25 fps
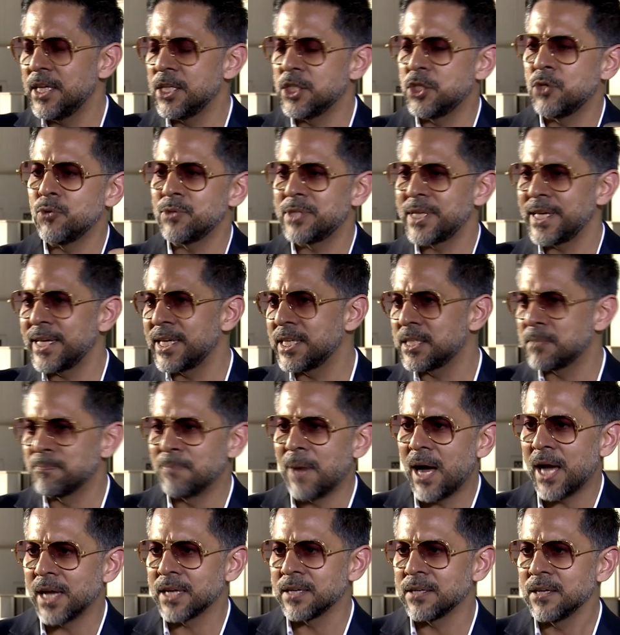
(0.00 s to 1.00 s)
He's using his
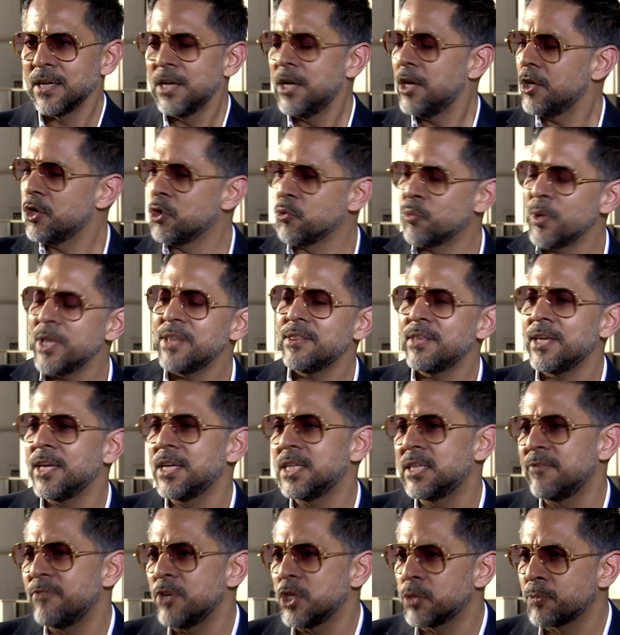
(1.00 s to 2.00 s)
mind. You read
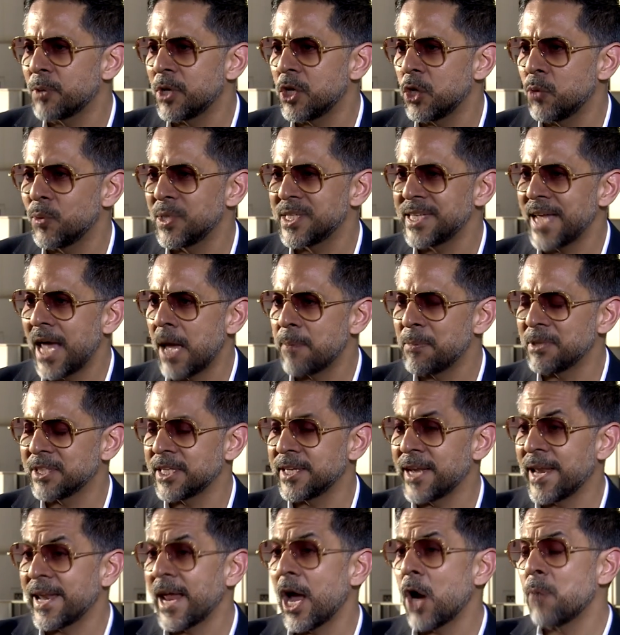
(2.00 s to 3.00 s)
the interviews with Lewis
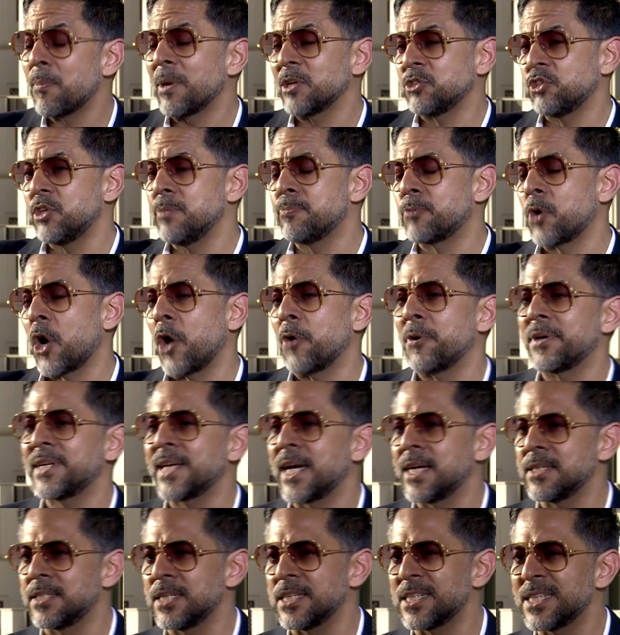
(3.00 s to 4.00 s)
Hamilton and how much he
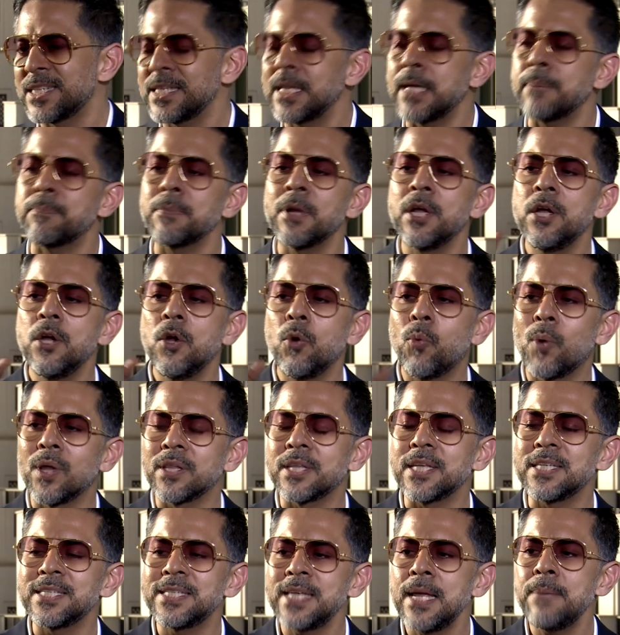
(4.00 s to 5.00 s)
prioritizes sleep.
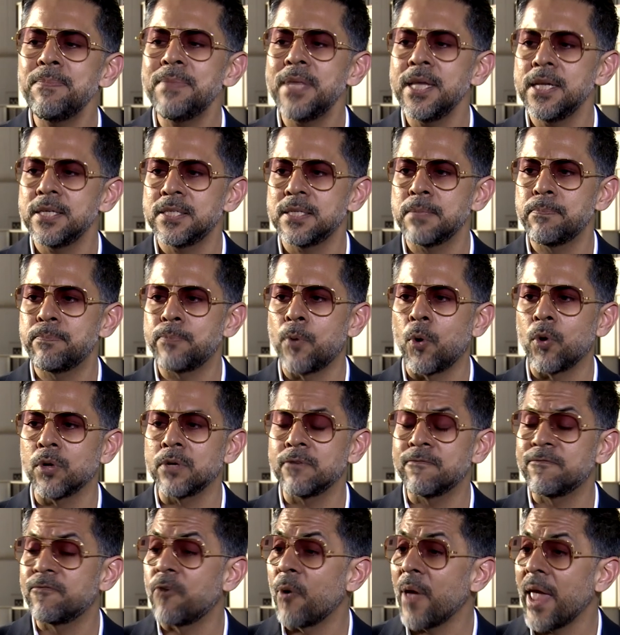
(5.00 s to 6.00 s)
Well, the same thing is
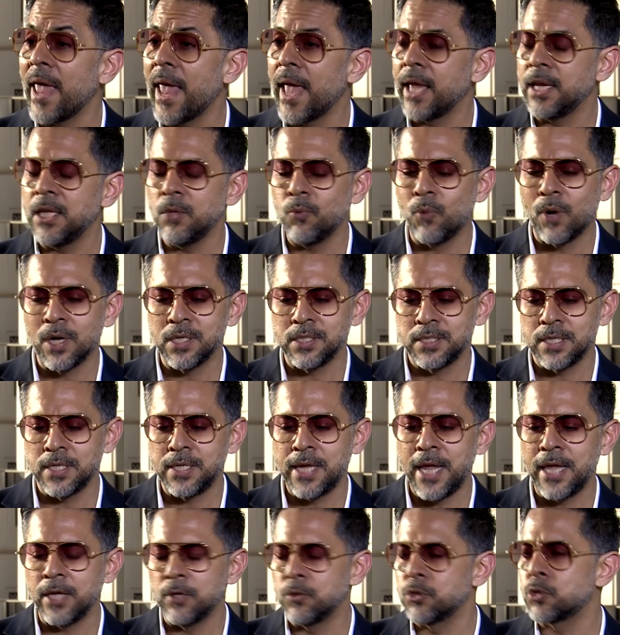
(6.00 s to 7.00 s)
important for anyone
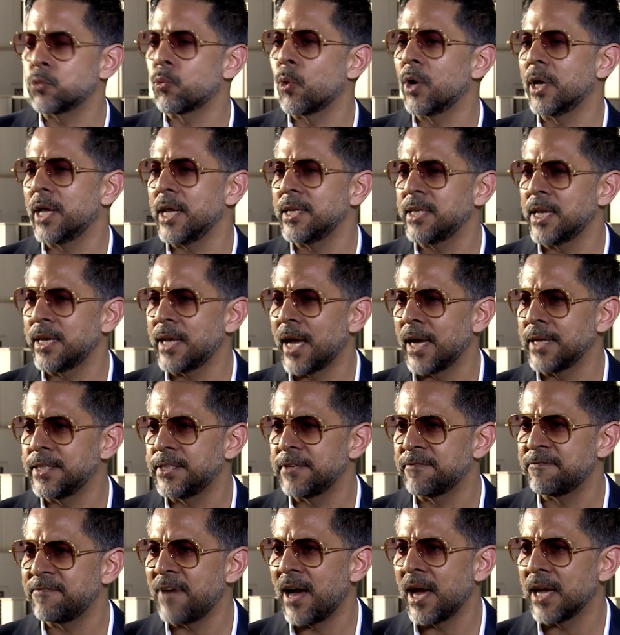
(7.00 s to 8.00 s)
today who's working the nine
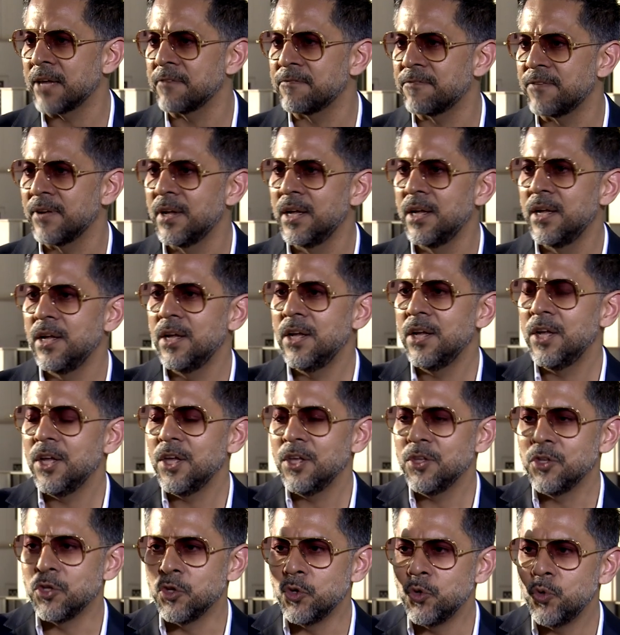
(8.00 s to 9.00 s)
to five.
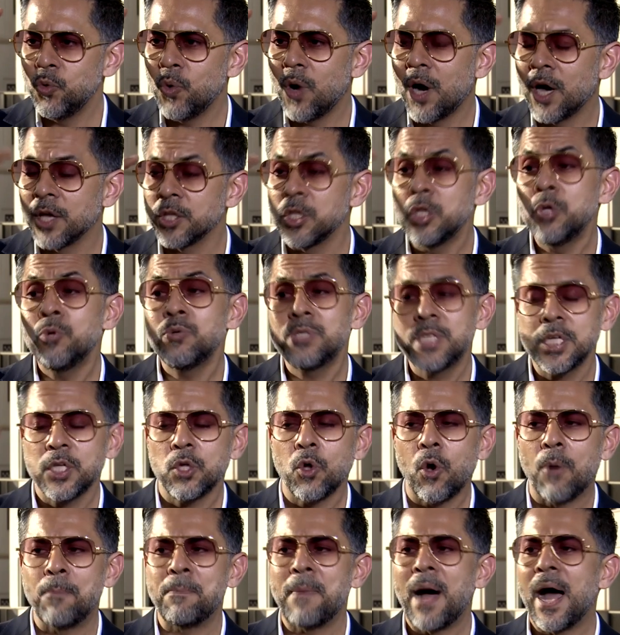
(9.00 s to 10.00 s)
Mm. You are
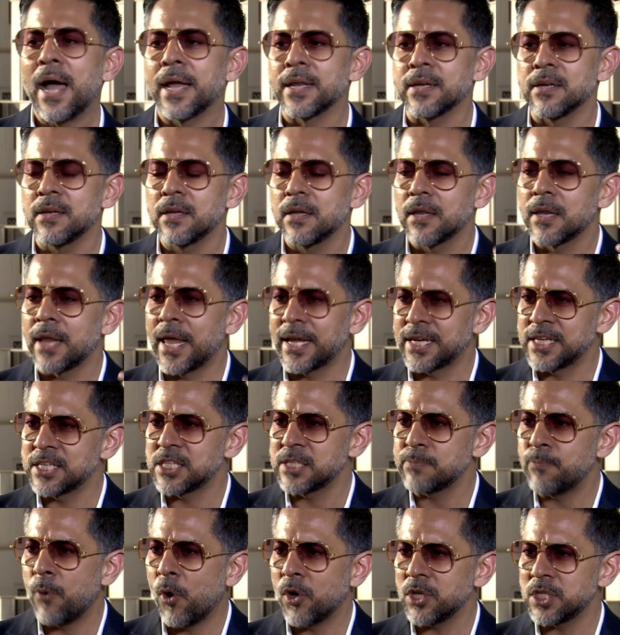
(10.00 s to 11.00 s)
using your mind like a
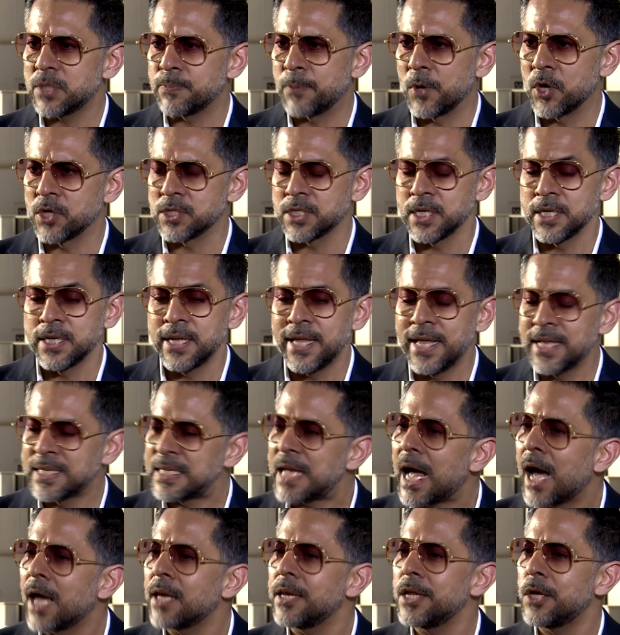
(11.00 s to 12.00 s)
sports person.
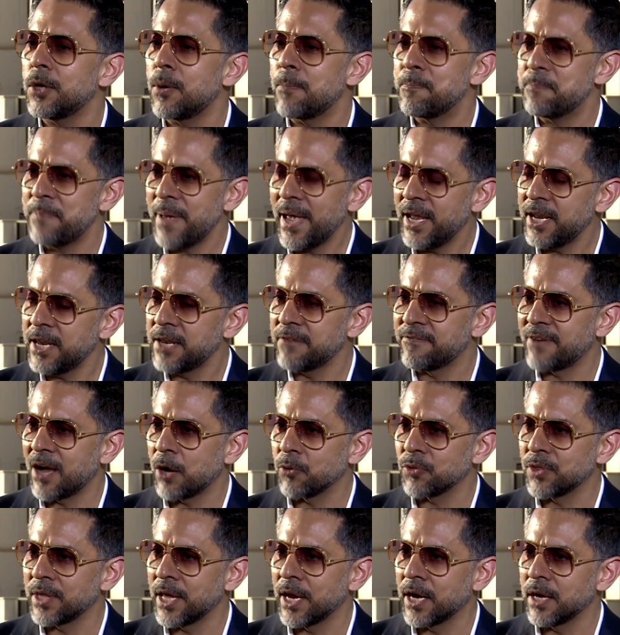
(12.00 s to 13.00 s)
It's highly competitive
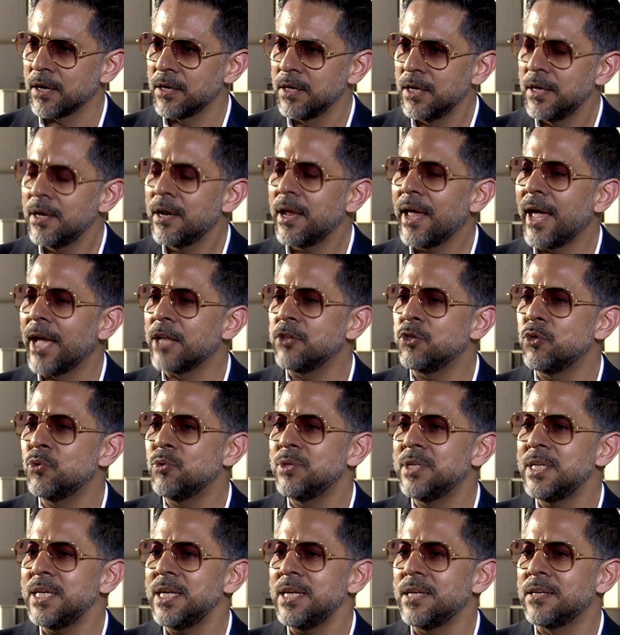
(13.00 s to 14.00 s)
out there. And
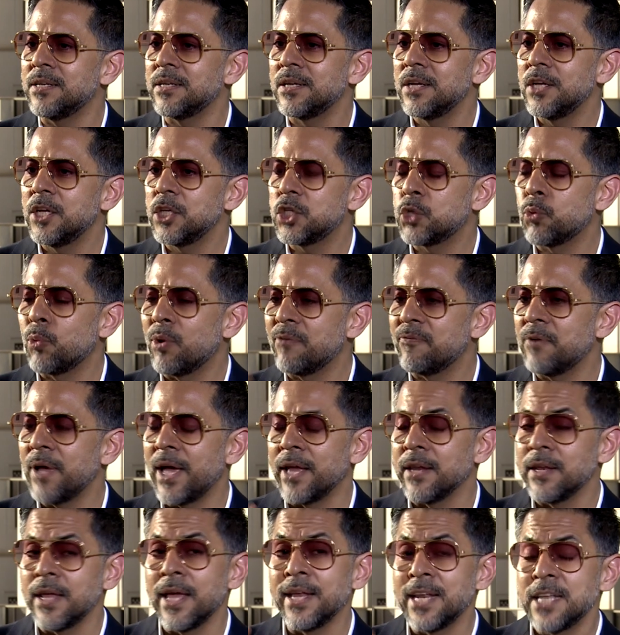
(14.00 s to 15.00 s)
you need to, uh,
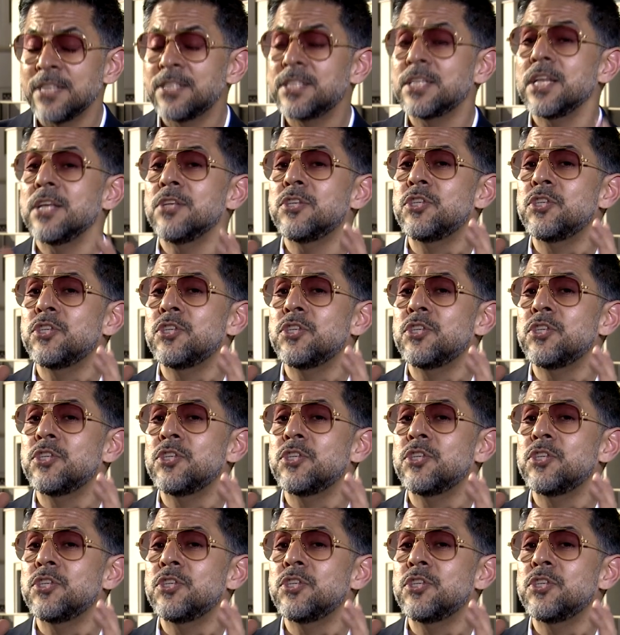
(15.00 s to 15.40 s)
and, and it's